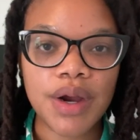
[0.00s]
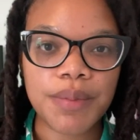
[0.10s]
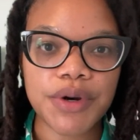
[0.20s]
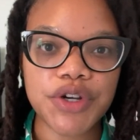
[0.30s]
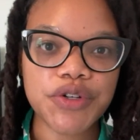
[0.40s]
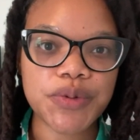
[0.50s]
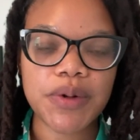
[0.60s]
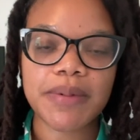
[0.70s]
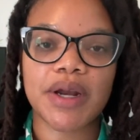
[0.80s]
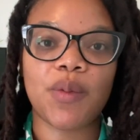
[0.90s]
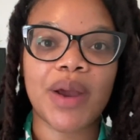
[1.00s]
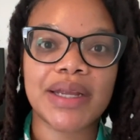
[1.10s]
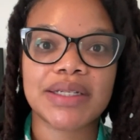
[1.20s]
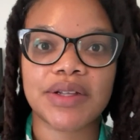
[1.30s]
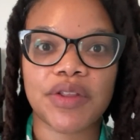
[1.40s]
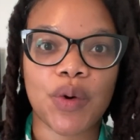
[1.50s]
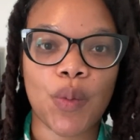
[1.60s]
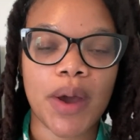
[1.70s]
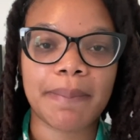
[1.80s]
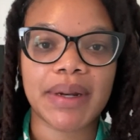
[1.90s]
Per usual, I'm gonna wait until the
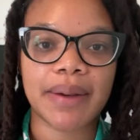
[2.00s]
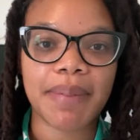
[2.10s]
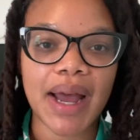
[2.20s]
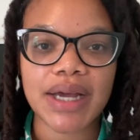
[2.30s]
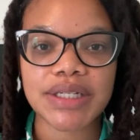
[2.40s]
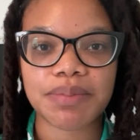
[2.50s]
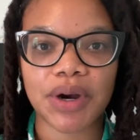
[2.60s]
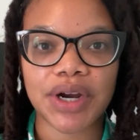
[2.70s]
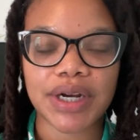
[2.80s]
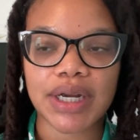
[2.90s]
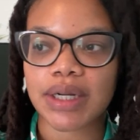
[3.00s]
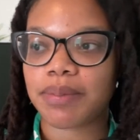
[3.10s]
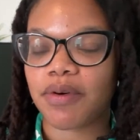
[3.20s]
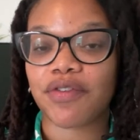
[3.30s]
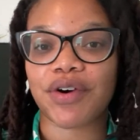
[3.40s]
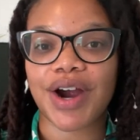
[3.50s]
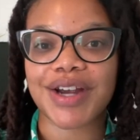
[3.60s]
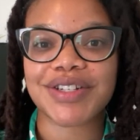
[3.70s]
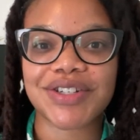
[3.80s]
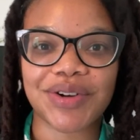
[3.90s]
1 minute pass mark before I
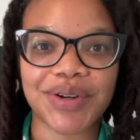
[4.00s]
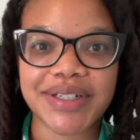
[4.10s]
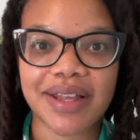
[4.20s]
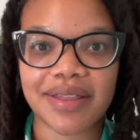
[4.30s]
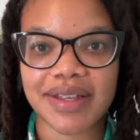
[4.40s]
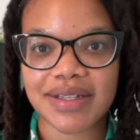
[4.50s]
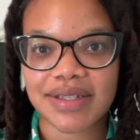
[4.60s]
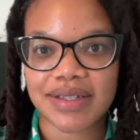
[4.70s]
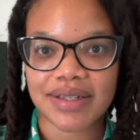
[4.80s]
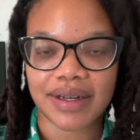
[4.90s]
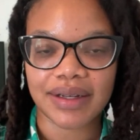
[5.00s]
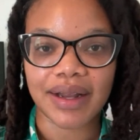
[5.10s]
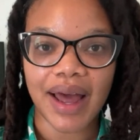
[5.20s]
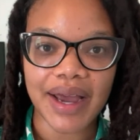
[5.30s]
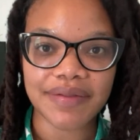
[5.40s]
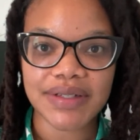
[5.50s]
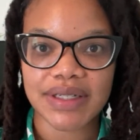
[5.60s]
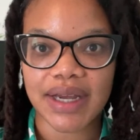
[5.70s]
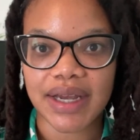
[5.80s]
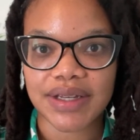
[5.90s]
start this live
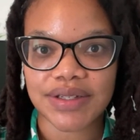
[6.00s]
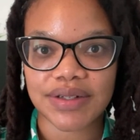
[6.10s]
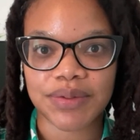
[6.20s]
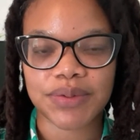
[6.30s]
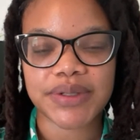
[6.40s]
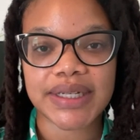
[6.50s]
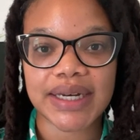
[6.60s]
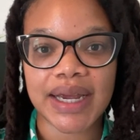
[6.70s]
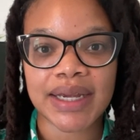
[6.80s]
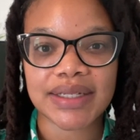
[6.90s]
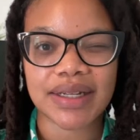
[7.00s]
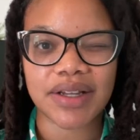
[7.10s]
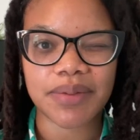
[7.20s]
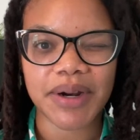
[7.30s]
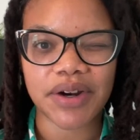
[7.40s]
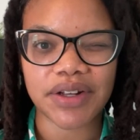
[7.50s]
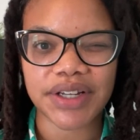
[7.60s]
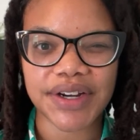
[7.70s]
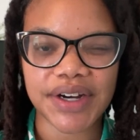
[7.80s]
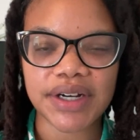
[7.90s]
today. So today is a little bit
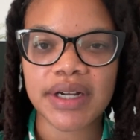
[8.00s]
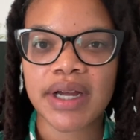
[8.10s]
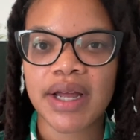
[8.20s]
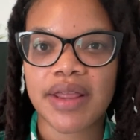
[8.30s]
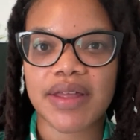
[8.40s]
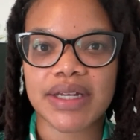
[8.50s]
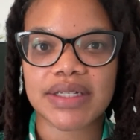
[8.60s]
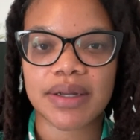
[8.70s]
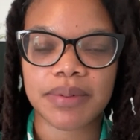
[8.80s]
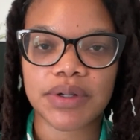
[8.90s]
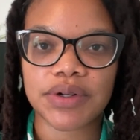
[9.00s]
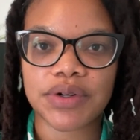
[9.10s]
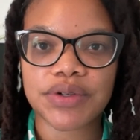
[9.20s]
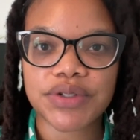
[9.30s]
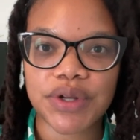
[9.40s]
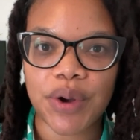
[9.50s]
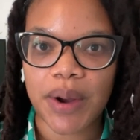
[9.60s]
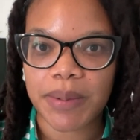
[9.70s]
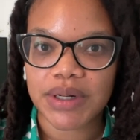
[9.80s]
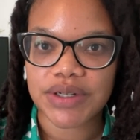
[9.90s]
earlier than typical, so
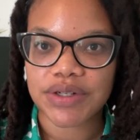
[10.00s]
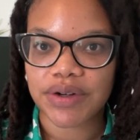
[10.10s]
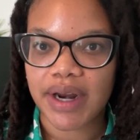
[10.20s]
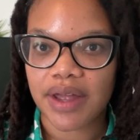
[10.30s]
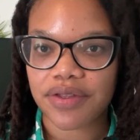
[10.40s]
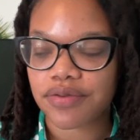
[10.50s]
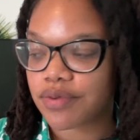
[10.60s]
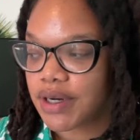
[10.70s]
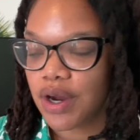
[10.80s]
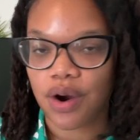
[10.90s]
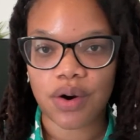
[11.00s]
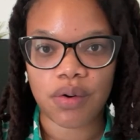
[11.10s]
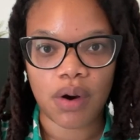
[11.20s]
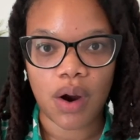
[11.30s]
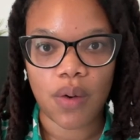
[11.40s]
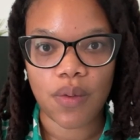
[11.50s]
I'm gonna start at 3:01.